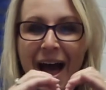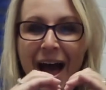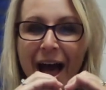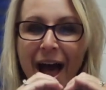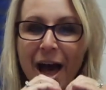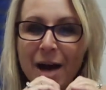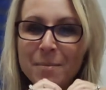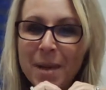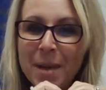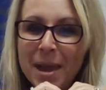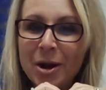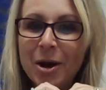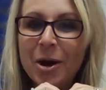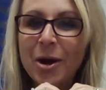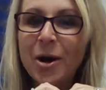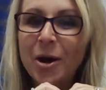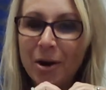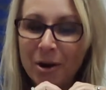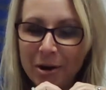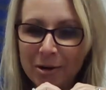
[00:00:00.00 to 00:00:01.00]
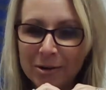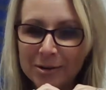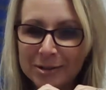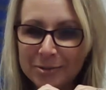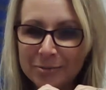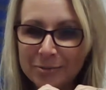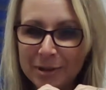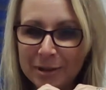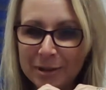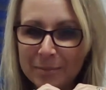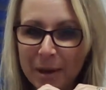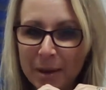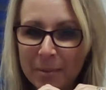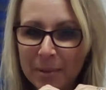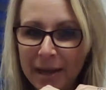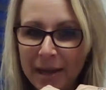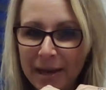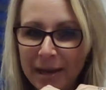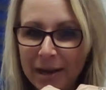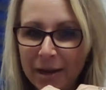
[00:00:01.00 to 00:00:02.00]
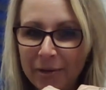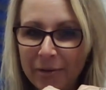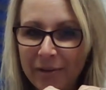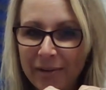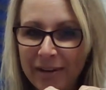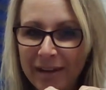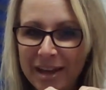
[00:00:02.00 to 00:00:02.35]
I made a heart with my Play-Doh.